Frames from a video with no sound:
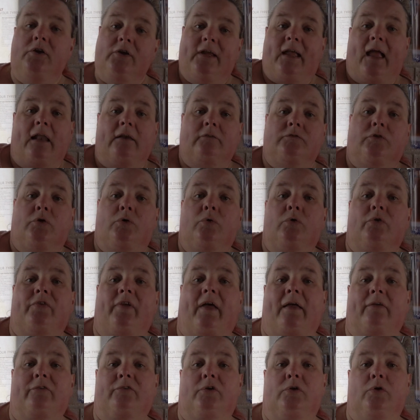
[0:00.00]
You can of course
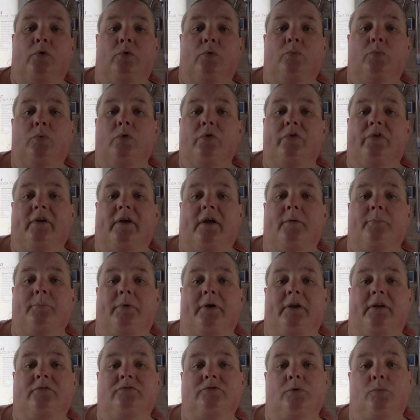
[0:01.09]
ask your water
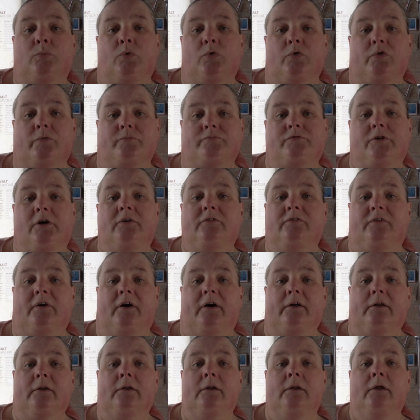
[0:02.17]
company for a water
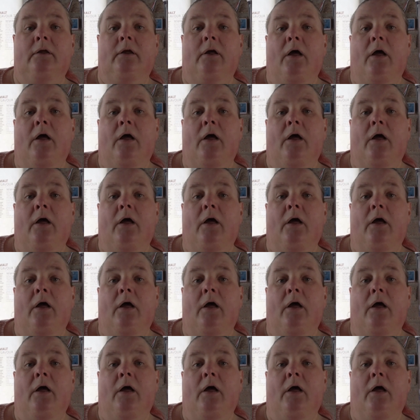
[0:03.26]
profile,